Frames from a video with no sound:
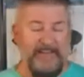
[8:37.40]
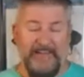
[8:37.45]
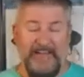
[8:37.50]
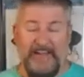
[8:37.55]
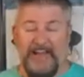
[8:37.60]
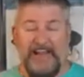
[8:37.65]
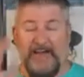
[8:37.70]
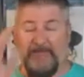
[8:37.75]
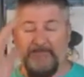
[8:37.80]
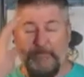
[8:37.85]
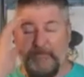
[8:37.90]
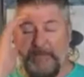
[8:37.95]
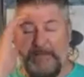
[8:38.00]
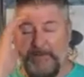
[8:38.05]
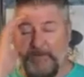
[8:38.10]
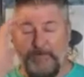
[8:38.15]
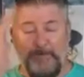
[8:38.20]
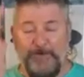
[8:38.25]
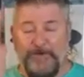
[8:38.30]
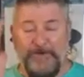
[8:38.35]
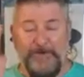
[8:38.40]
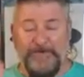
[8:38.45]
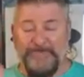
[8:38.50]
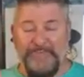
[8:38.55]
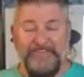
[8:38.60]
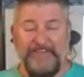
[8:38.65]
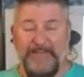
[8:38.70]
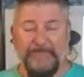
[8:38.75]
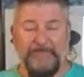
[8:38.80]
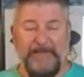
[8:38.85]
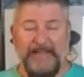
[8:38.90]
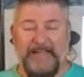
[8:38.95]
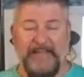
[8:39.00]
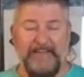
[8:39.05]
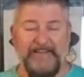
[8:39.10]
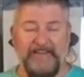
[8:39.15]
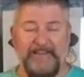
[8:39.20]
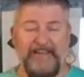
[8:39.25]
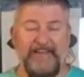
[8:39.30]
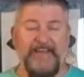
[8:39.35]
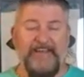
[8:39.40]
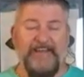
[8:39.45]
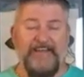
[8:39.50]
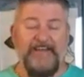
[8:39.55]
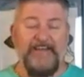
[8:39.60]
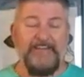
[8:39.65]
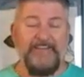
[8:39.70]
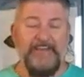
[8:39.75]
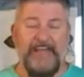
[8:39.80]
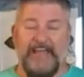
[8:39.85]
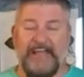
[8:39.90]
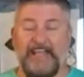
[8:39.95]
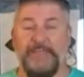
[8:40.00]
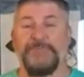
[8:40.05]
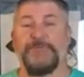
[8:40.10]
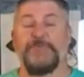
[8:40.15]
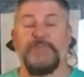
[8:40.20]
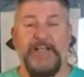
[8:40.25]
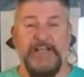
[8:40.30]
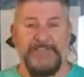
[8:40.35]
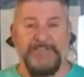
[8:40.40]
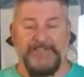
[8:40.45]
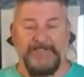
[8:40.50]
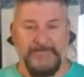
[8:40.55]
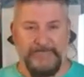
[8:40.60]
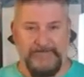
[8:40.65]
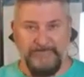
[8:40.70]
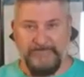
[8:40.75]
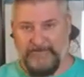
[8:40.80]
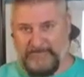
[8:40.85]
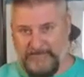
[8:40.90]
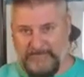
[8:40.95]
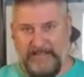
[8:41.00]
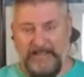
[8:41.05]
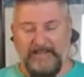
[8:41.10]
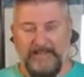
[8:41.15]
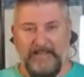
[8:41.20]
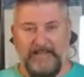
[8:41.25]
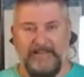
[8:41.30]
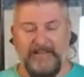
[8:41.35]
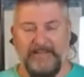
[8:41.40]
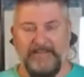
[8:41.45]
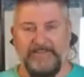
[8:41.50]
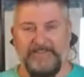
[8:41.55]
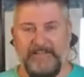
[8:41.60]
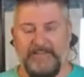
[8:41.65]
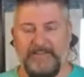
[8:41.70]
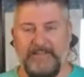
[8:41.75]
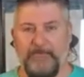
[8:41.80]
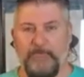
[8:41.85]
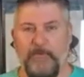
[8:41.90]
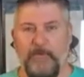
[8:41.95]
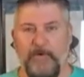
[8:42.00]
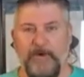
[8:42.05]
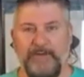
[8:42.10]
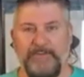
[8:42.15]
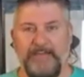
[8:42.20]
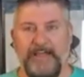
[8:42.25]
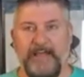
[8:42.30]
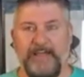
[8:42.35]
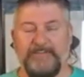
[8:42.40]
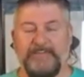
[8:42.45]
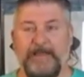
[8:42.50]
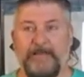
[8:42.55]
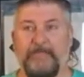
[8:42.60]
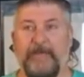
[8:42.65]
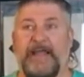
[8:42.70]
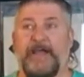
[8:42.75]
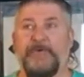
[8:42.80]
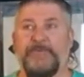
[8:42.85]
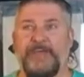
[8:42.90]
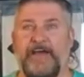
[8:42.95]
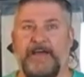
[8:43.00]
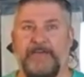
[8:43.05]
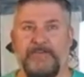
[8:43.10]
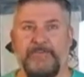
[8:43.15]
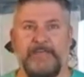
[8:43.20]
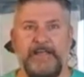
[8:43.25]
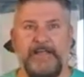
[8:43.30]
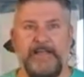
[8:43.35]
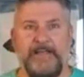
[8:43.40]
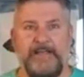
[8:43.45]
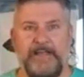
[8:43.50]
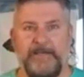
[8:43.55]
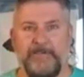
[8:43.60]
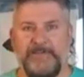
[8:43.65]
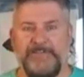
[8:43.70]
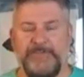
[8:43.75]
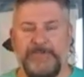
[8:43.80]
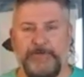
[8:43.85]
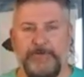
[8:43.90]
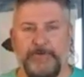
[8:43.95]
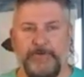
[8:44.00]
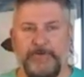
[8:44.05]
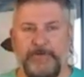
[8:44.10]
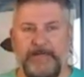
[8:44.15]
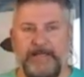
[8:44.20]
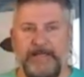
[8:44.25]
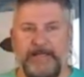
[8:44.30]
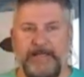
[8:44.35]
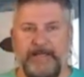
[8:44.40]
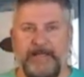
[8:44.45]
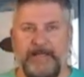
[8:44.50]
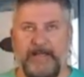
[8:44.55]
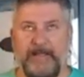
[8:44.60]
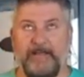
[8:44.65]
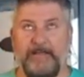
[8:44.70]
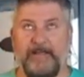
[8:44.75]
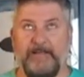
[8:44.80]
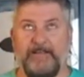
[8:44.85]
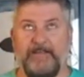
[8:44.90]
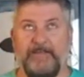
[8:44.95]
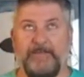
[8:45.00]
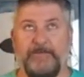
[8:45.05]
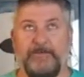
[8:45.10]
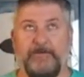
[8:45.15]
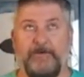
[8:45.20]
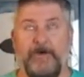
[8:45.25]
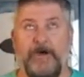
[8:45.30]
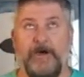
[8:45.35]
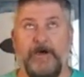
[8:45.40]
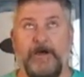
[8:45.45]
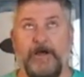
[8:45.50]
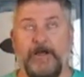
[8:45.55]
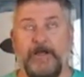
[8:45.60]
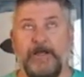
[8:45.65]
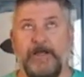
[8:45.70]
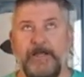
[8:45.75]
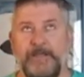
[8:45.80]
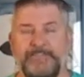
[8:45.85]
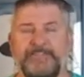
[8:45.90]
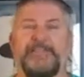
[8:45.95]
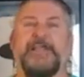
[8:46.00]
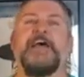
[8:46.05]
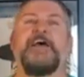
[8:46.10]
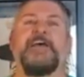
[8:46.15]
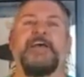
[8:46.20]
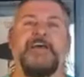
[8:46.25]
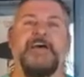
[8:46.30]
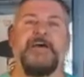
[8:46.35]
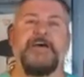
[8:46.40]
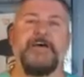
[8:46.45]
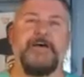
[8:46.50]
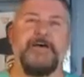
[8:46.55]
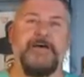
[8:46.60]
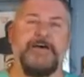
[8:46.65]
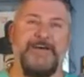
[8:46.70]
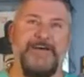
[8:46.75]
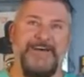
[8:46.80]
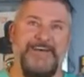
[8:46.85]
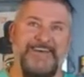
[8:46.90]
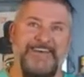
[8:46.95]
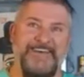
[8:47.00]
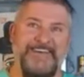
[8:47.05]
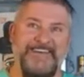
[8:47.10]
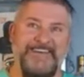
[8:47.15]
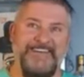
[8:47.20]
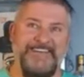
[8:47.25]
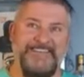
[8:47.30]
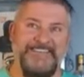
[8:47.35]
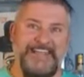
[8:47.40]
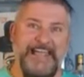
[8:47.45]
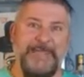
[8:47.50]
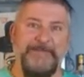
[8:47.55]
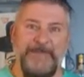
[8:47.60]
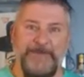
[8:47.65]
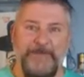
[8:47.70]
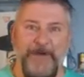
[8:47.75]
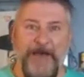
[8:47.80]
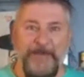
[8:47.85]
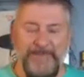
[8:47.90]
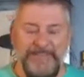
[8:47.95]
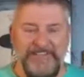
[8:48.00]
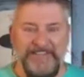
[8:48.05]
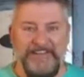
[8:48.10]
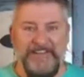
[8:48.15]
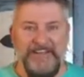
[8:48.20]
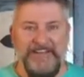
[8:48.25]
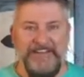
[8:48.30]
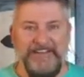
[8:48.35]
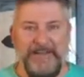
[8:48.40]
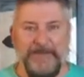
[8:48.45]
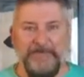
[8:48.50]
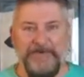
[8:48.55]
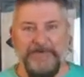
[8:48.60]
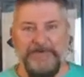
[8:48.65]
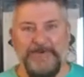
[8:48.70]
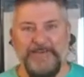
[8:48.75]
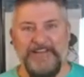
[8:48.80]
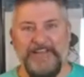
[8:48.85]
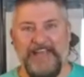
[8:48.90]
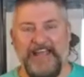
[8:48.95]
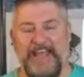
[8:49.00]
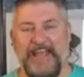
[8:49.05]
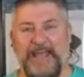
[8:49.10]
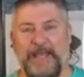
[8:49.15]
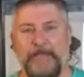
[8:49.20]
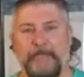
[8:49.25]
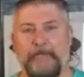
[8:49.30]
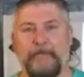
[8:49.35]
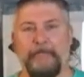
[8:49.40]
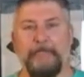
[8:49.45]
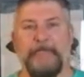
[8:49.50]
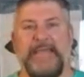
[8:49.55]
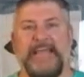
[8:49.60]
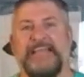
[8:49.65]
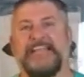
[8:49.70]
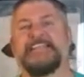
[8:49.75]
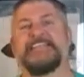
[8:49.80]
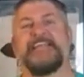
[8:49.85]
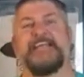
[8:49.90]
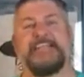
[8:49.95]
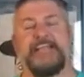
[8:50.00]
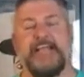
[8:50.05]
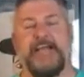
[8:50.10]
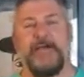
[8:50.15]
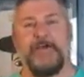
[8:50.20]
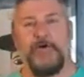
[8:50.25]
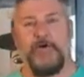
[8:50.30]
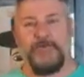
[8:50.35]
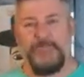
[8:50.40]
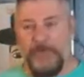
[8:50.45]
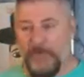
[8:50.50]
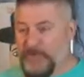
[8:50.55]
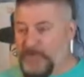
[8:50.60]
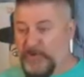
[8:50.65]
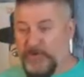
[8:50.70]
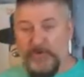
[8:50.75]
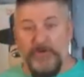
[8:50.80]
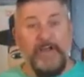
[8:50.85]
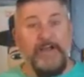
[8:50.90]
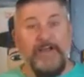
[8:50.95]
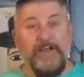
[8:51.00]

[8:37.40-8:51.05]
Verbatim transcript: in alphabetical order off the top of my head. Uh, you got Andrew Glessner. That, that's uh, number one. You got uh, Mike O'Donnell, number two. Uh, QRS, uh, Damian Robinson, number three. And Manny Santiago. Those are